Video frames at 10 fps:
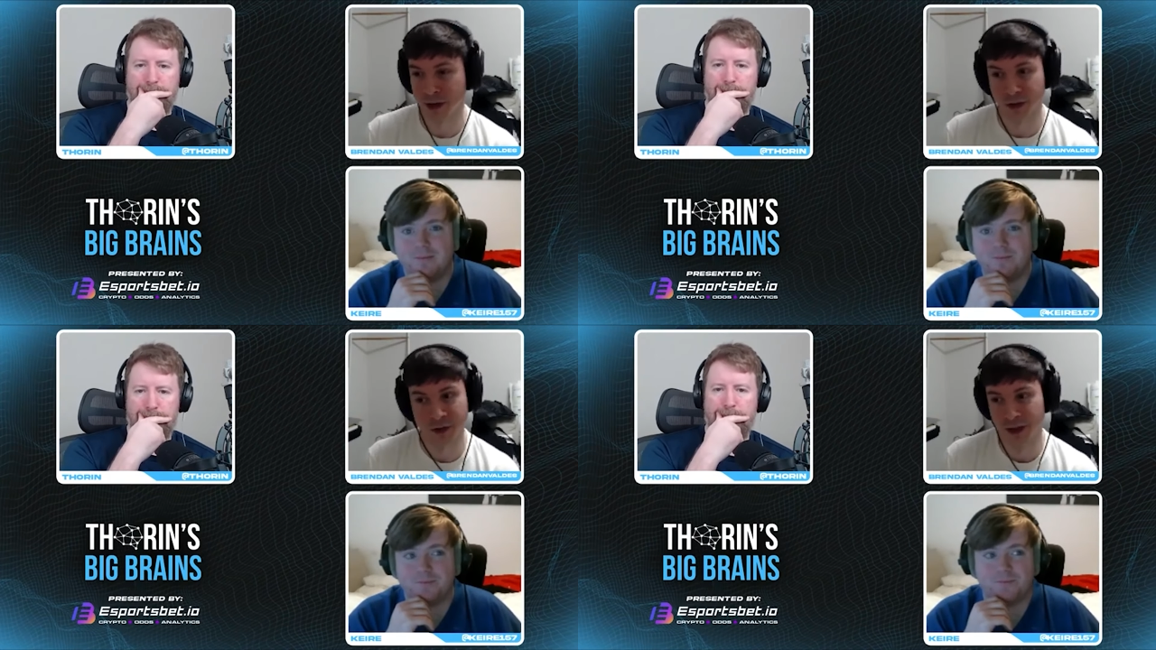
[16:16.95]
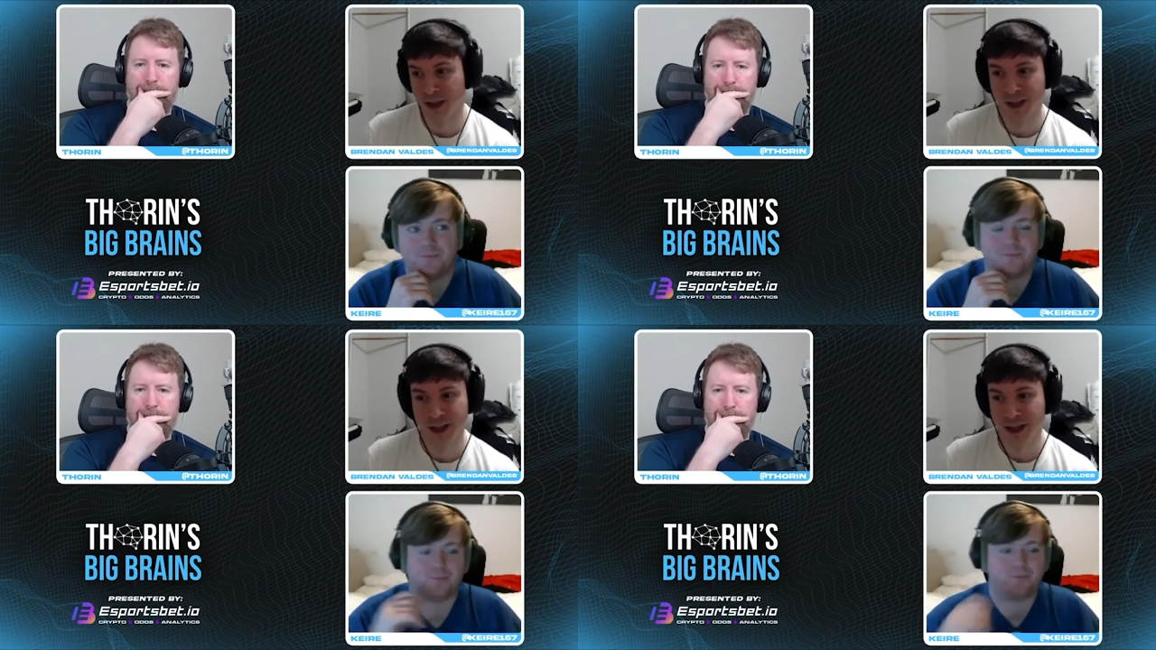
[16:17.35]
Speaker 1: So
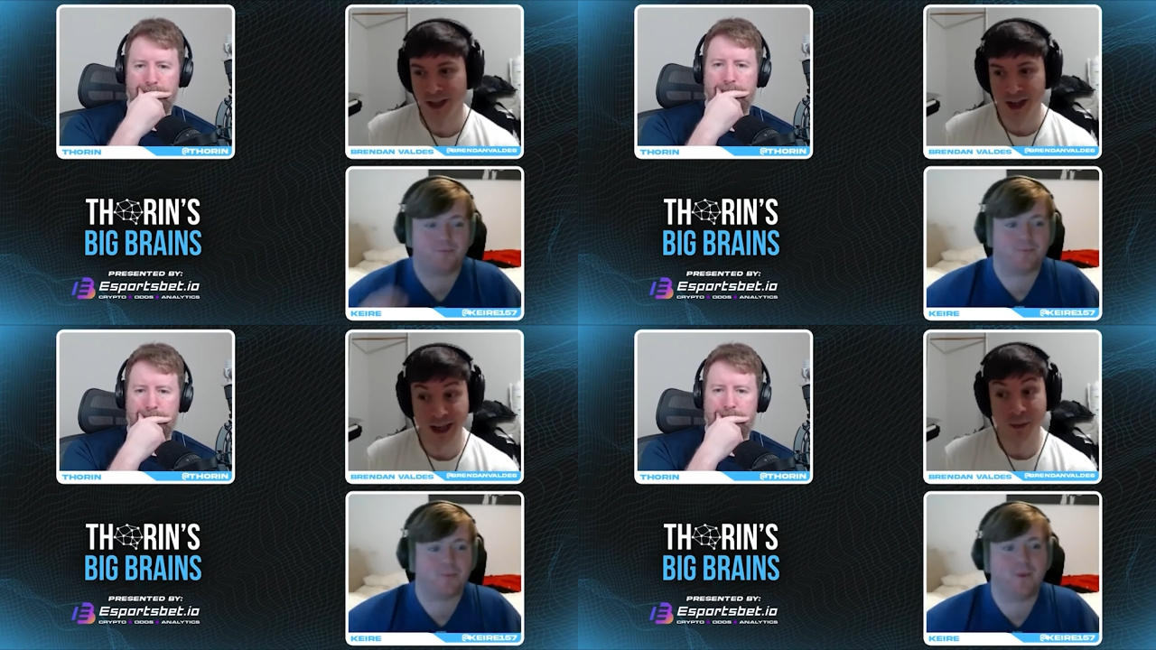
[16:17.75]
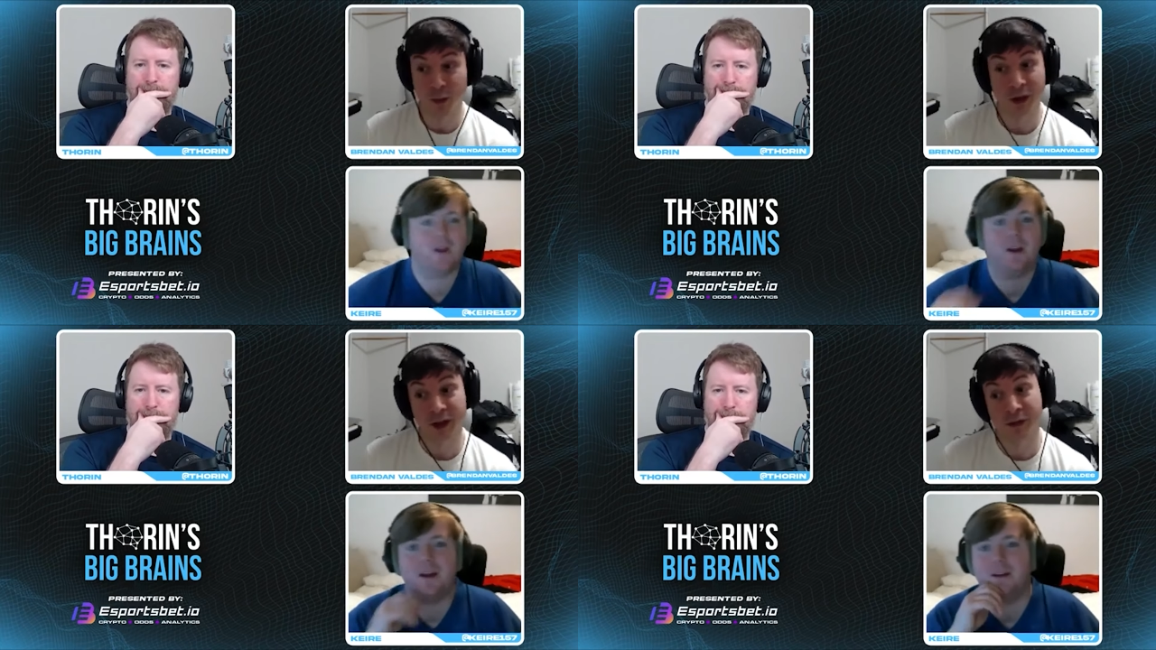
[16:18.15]
I am
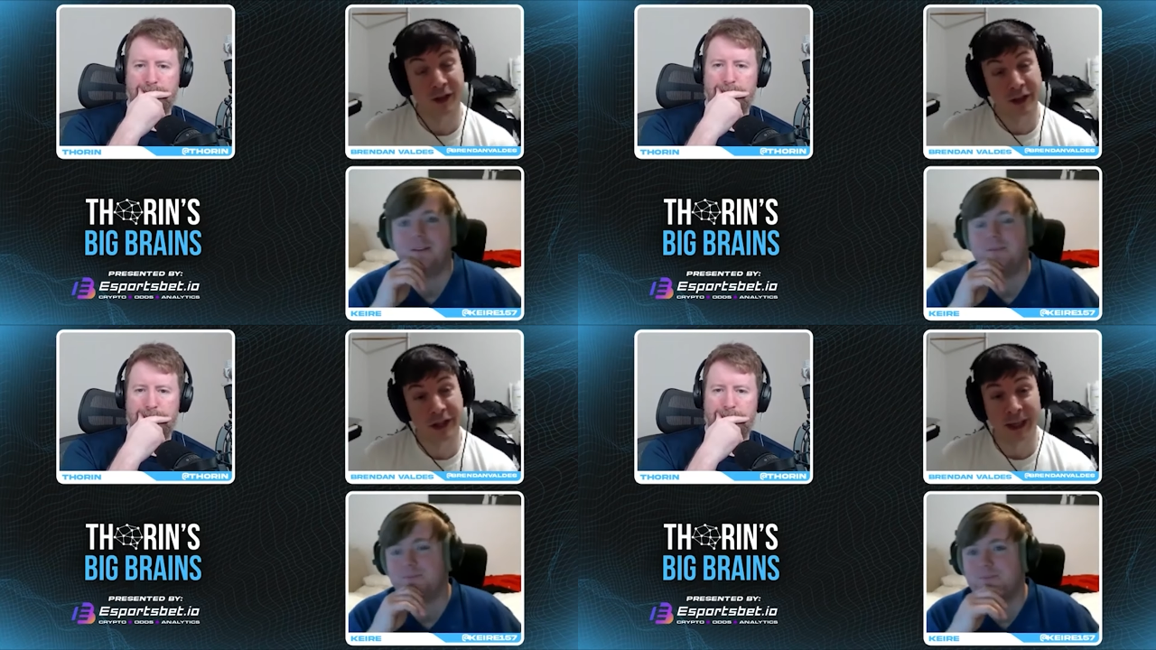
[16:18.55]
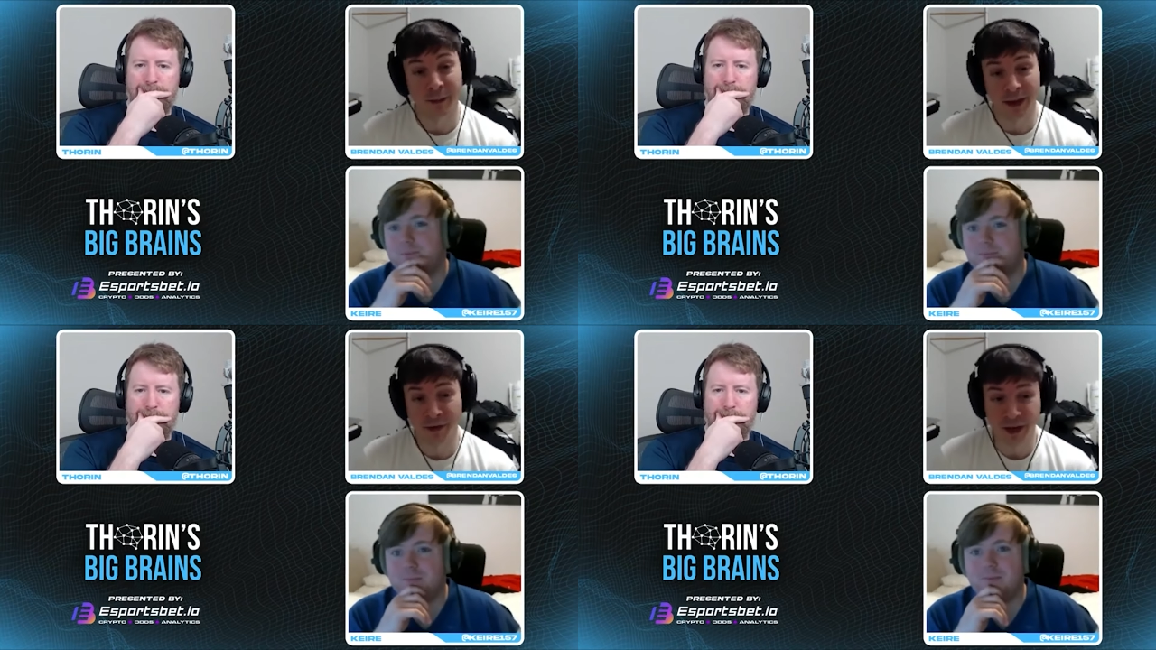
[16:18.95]
worried for this
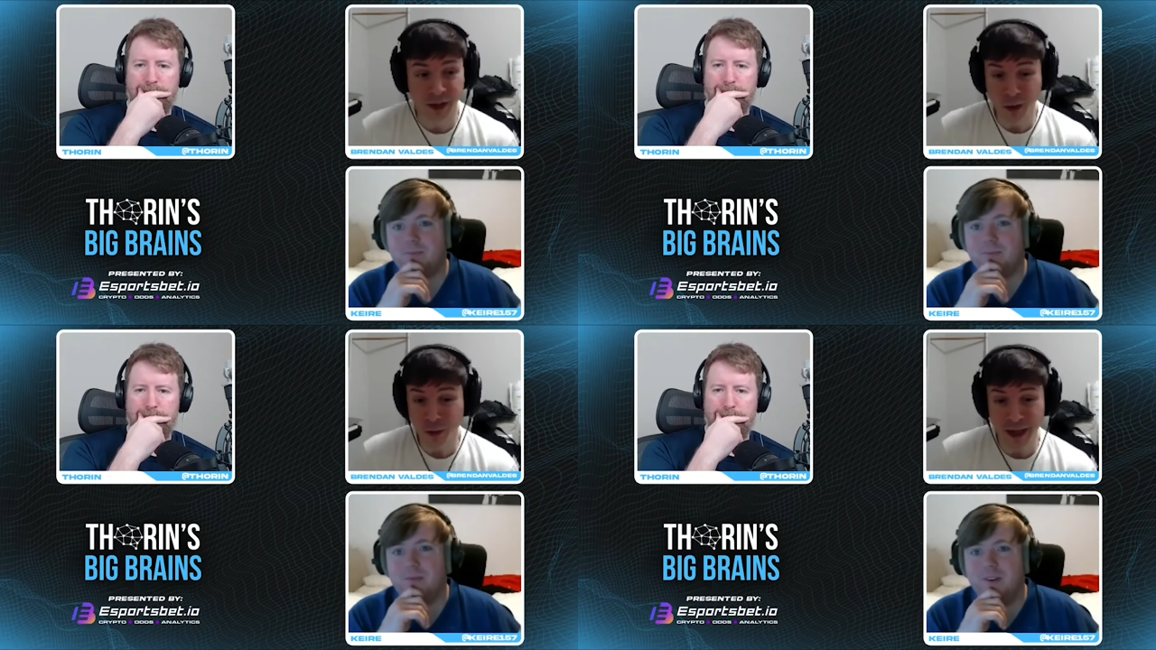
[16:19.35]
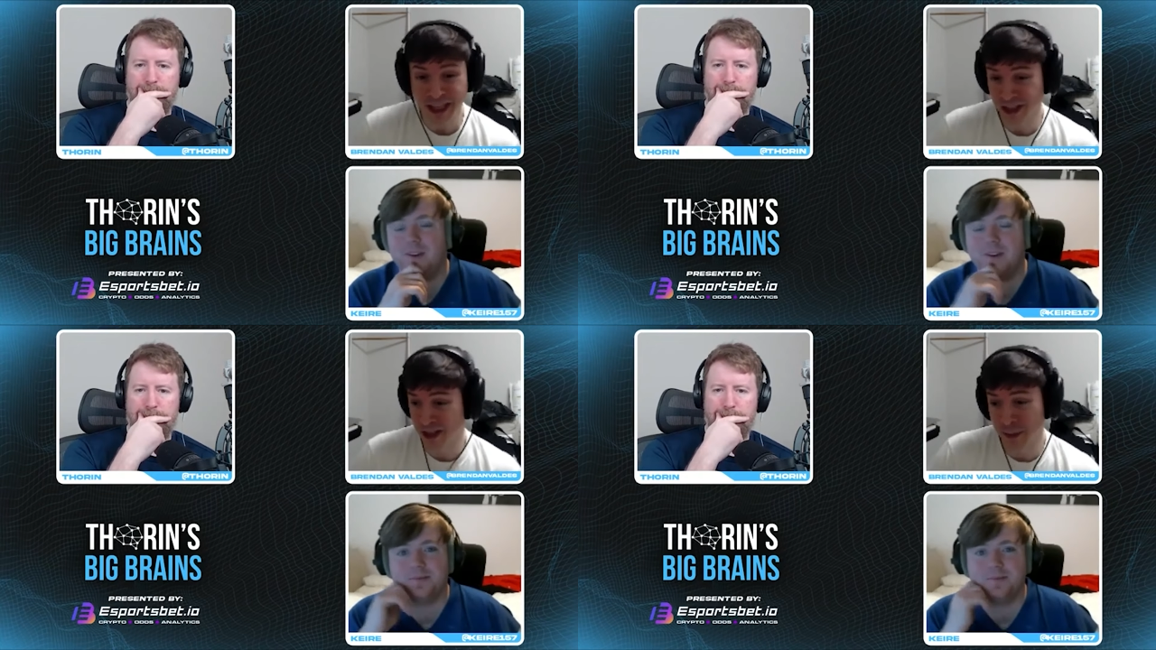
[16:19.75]
team. If they do make
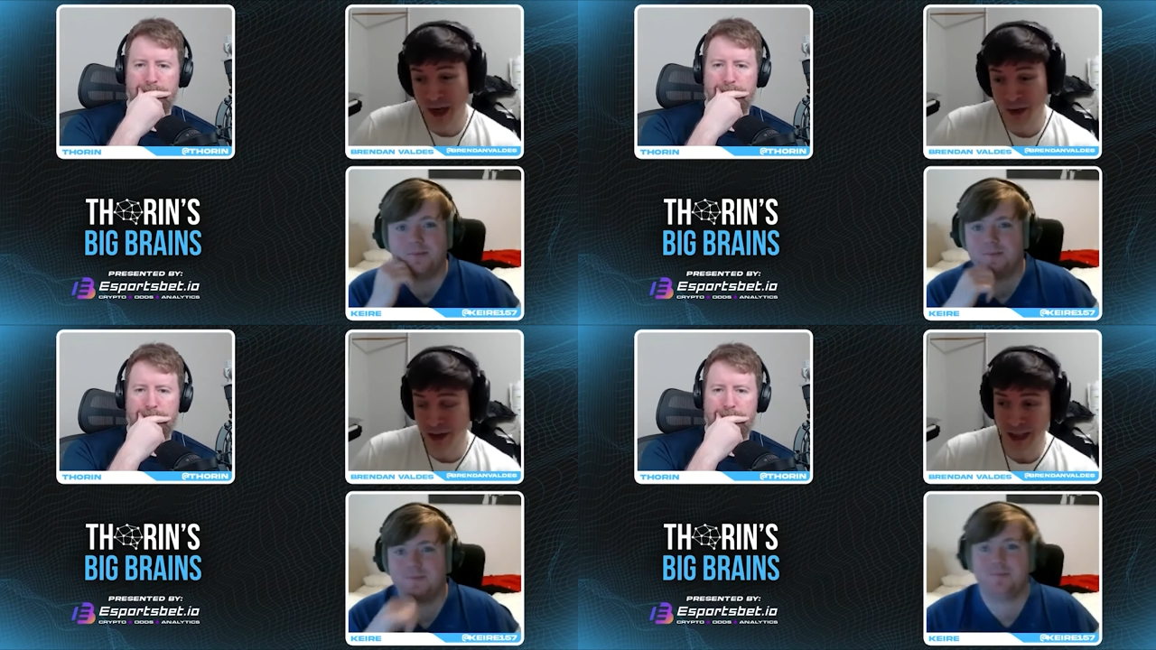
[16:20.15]
it somehow to like